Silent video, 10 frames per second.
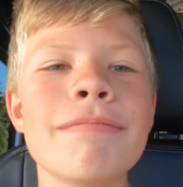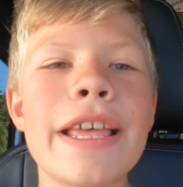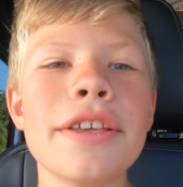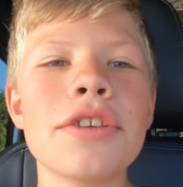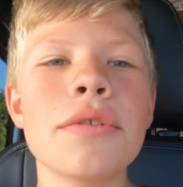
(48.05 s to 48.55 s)

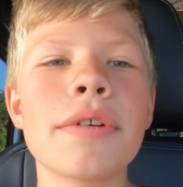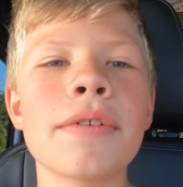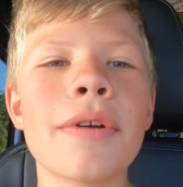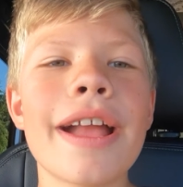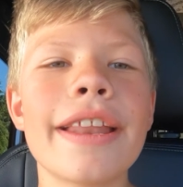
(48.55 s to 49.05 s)
Thank you
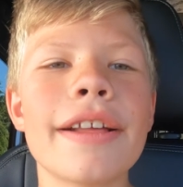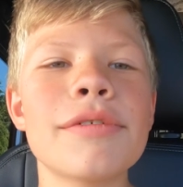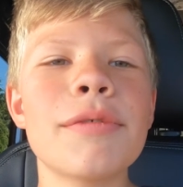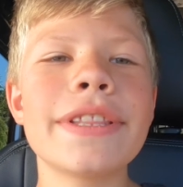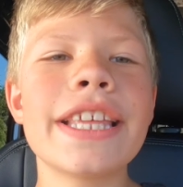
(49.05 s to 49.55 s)
for riding.
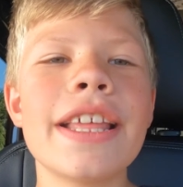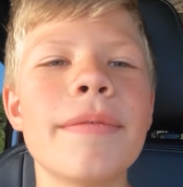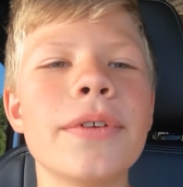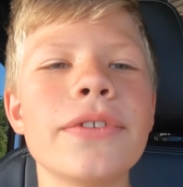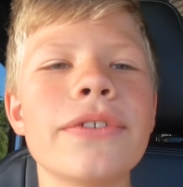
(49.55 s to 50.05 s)
What the
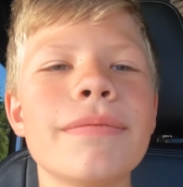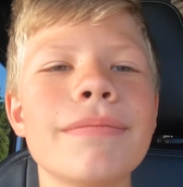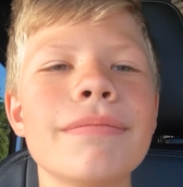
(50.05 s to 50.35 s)
Nivals.